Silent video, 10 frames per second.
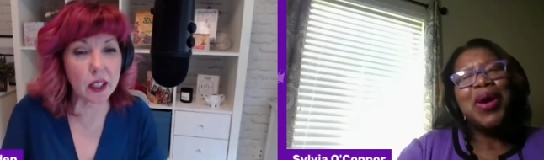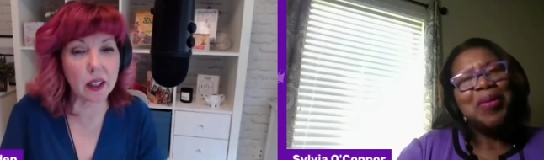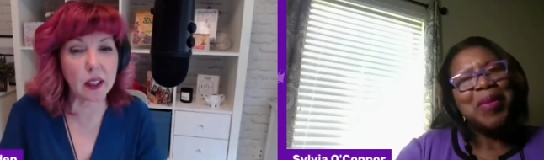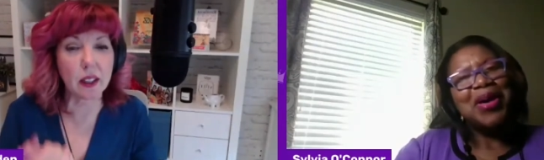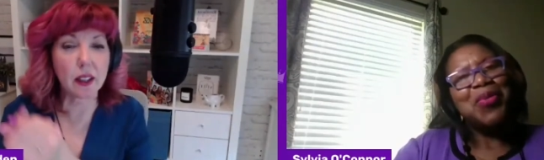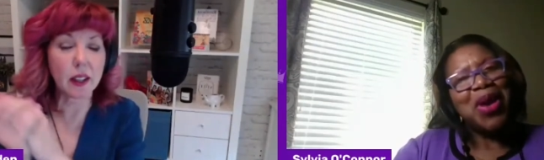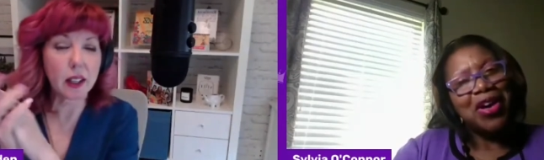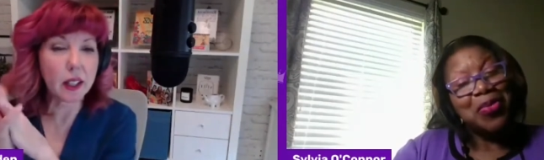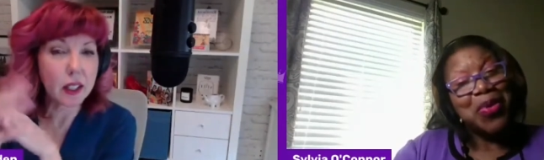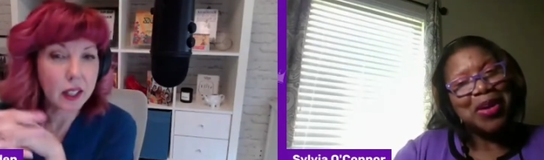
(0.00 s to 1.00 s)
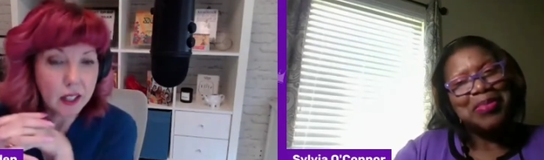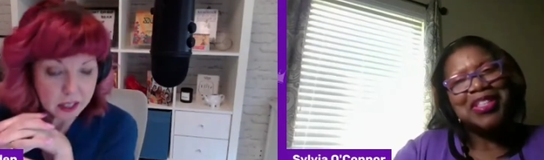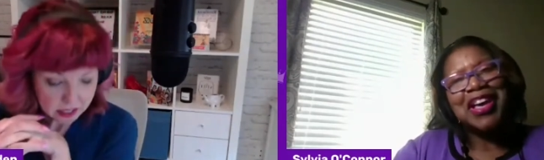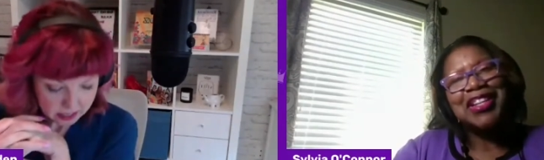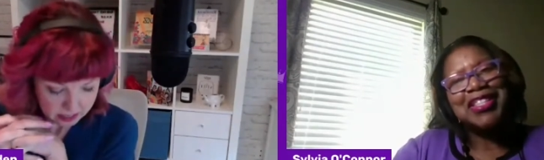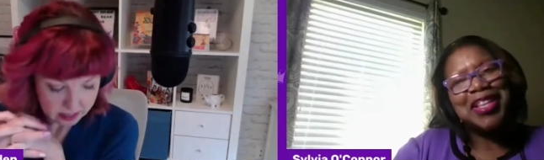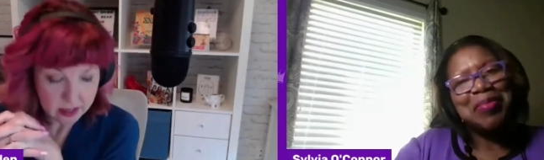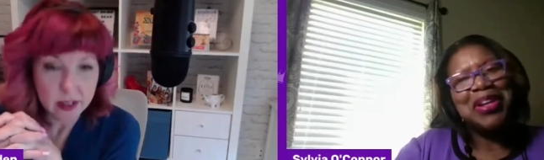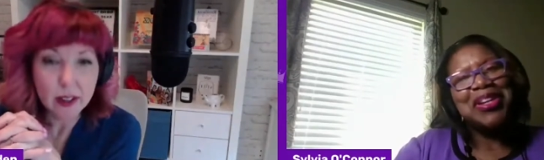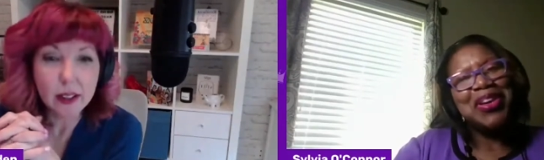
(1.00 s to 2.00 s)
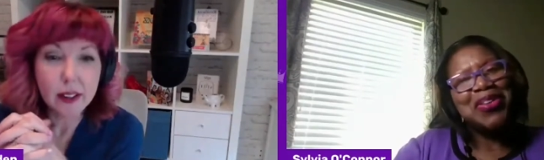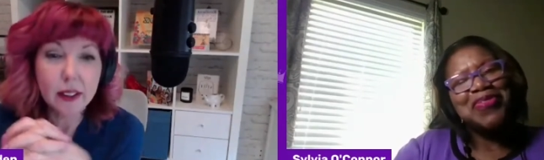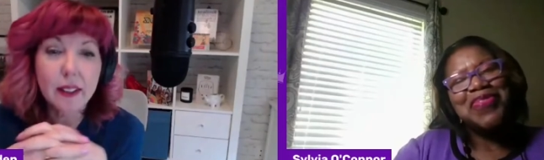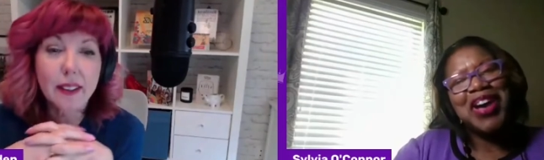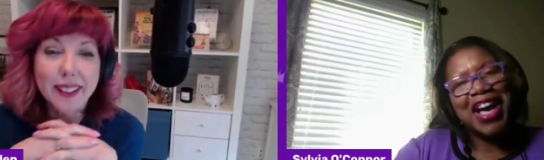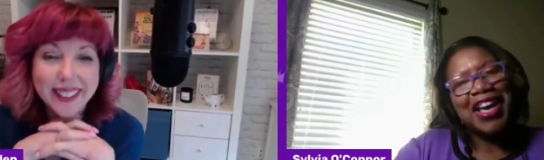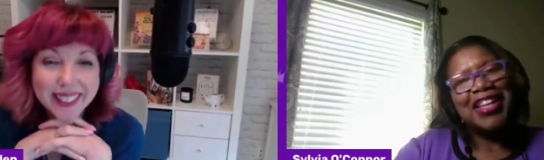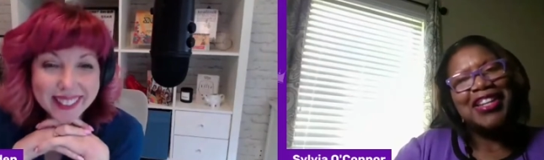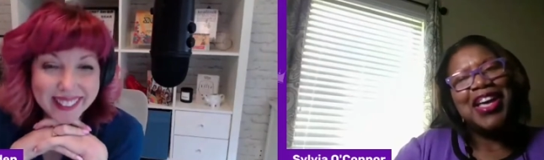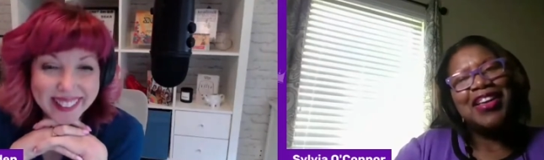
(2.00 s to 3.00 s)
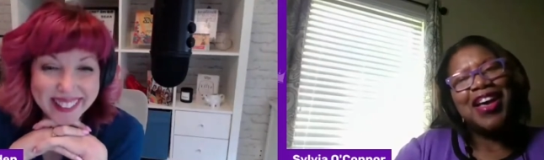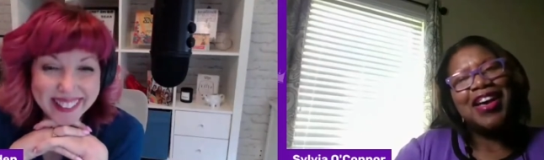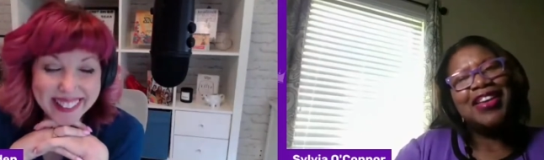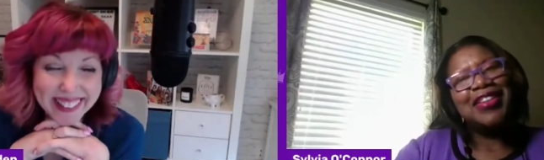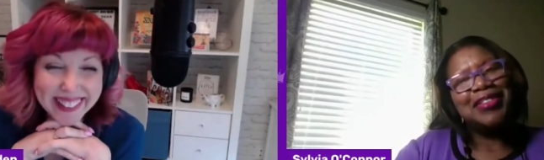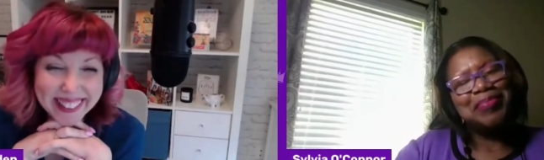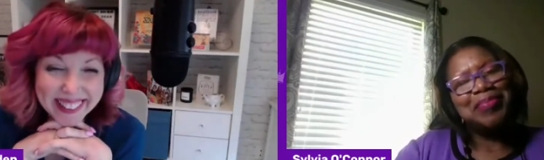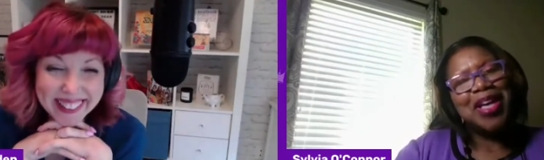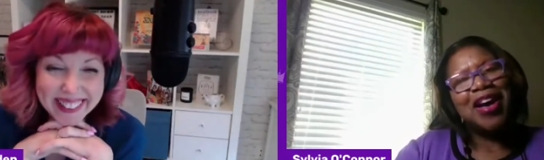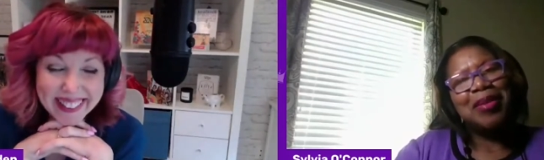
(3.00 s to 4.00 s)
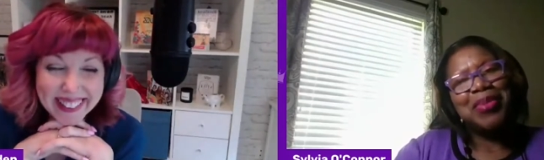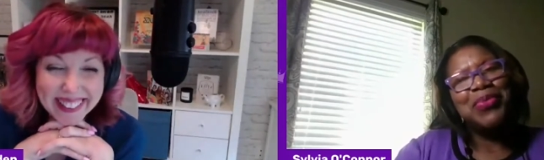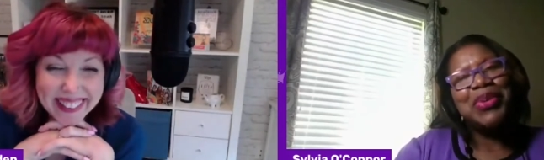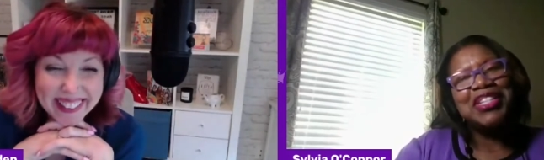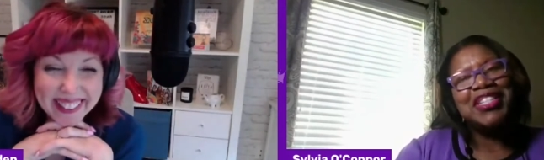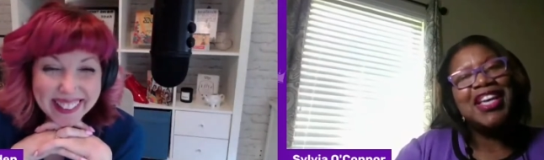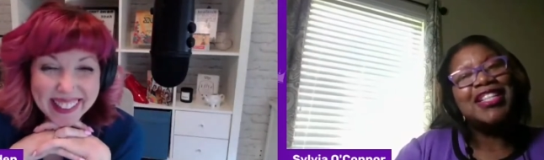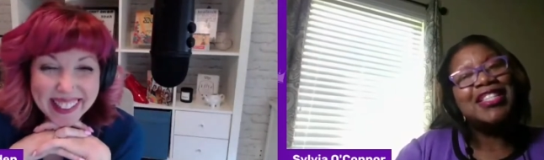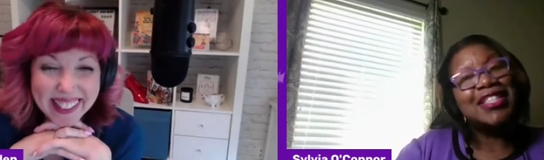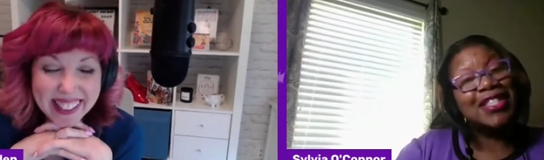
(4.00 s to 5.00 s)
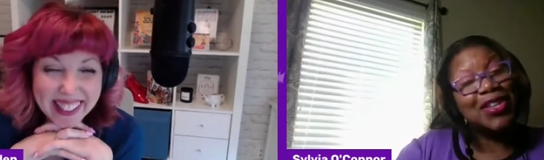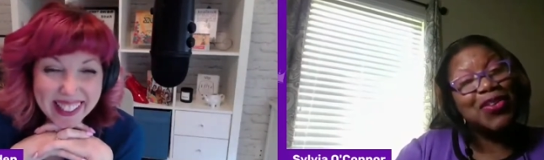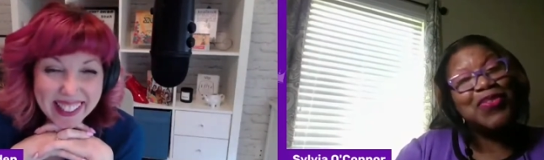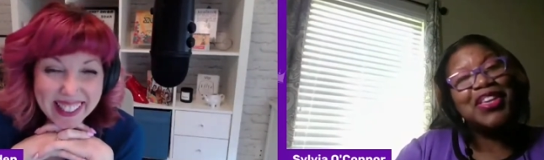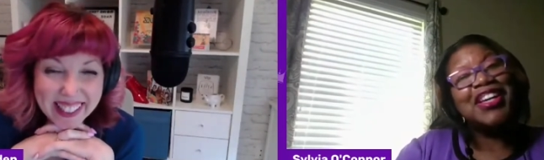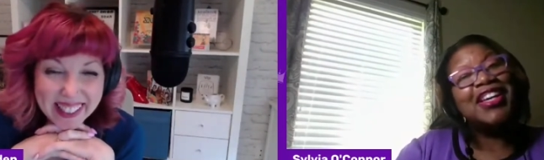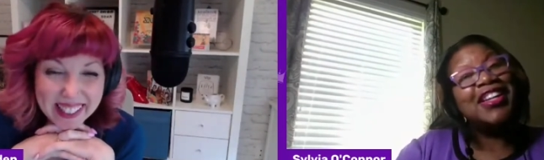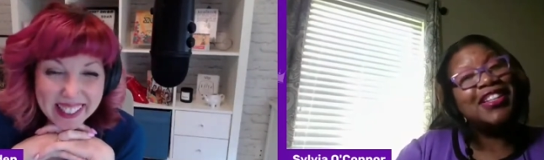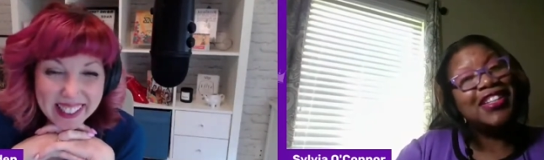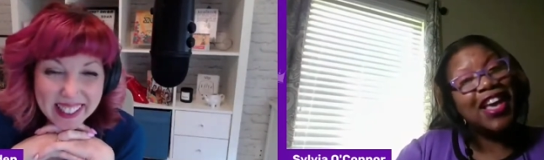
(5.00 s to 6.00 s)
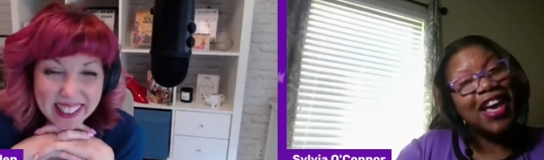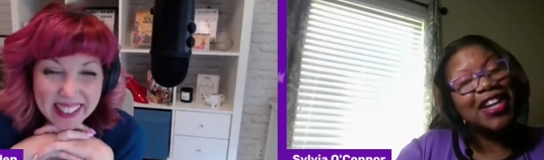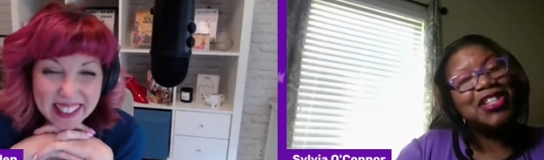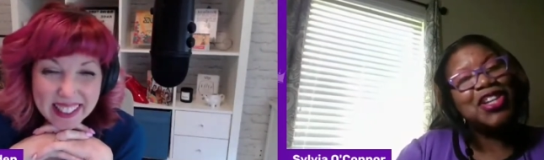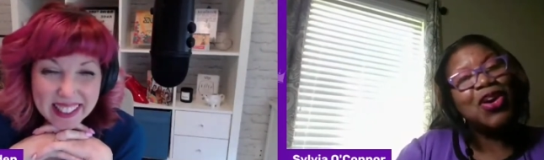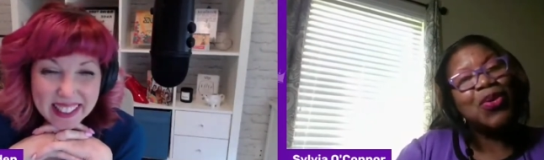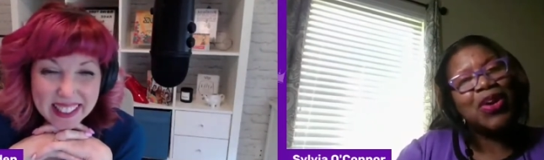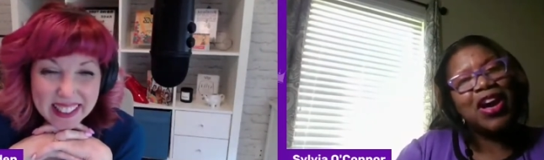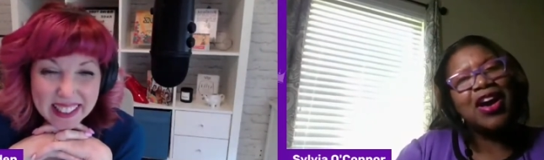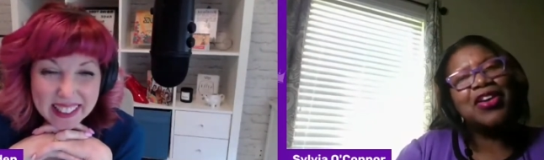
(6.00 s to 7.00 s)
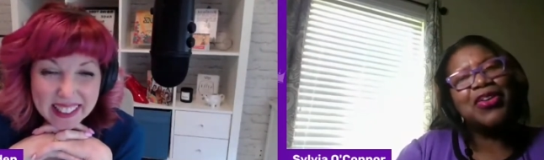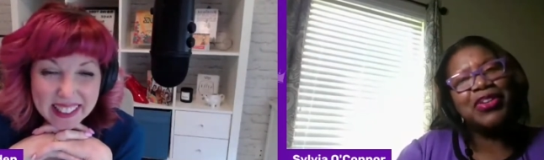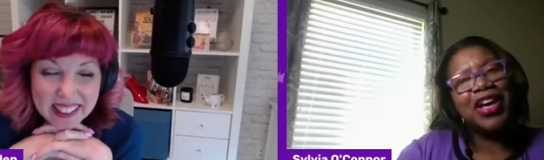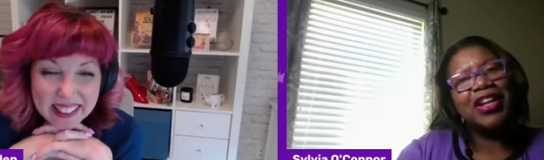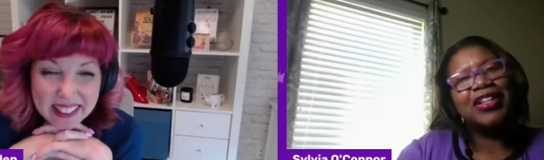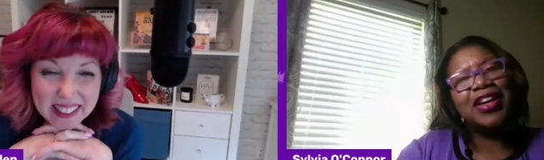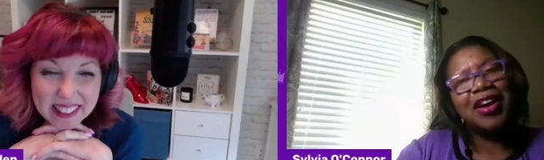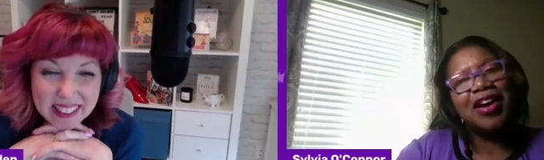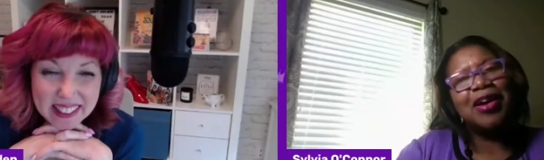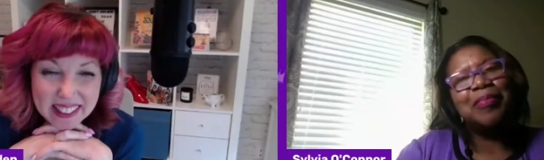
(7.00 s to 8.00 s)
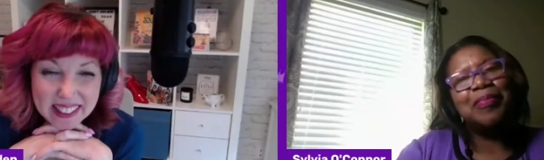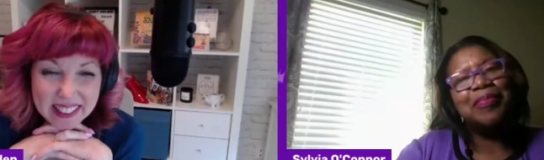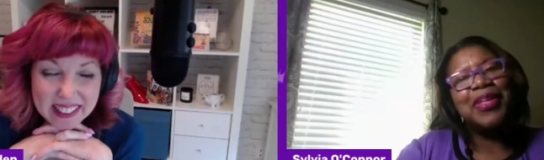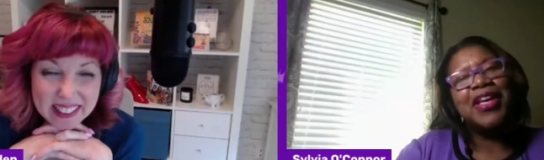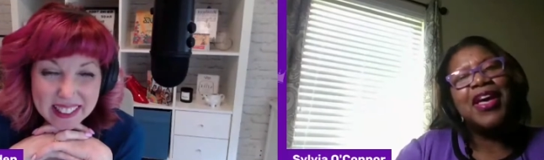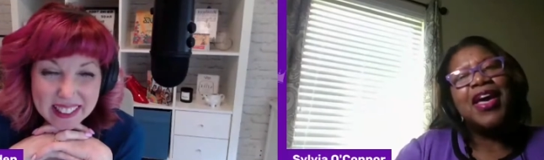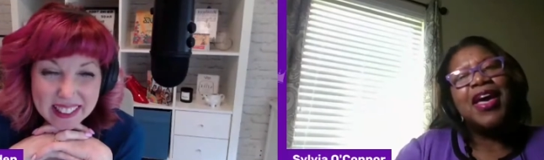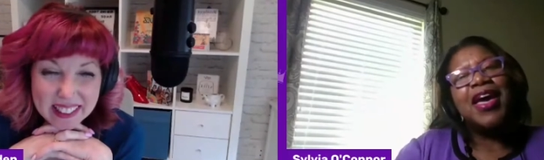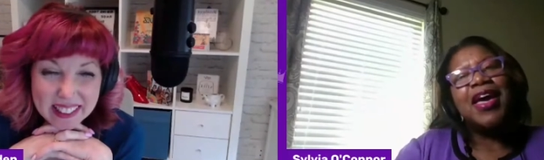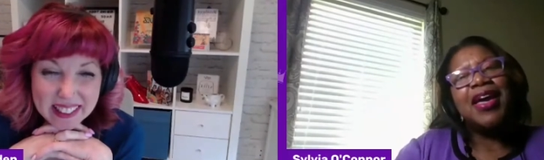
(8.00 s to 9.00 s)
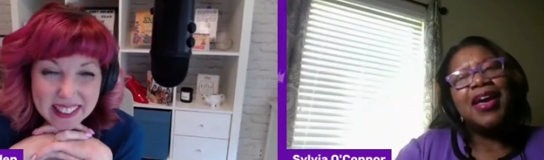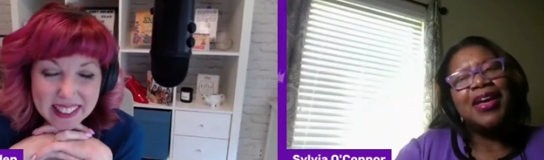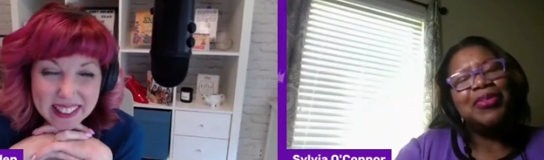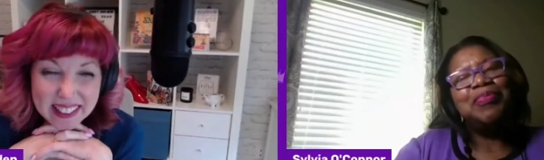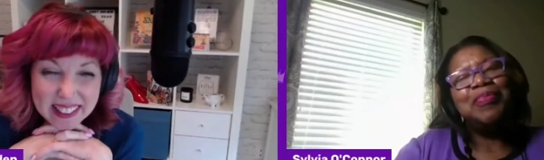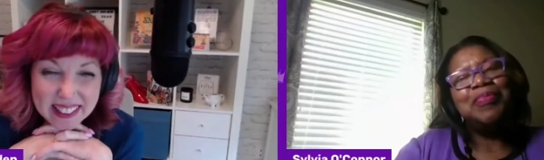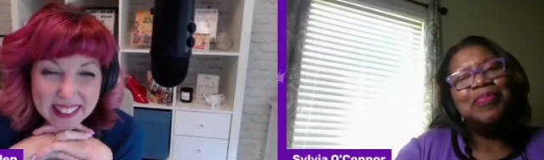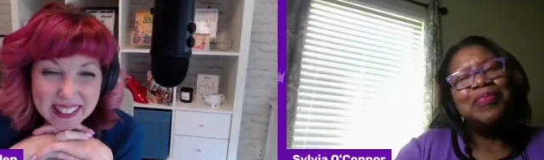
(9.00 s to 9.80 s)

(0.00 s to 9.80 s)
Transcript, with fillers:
Speaker 1: Well, my website is coming along fine. I can uh, be reached at sylvia-o'connor.com. And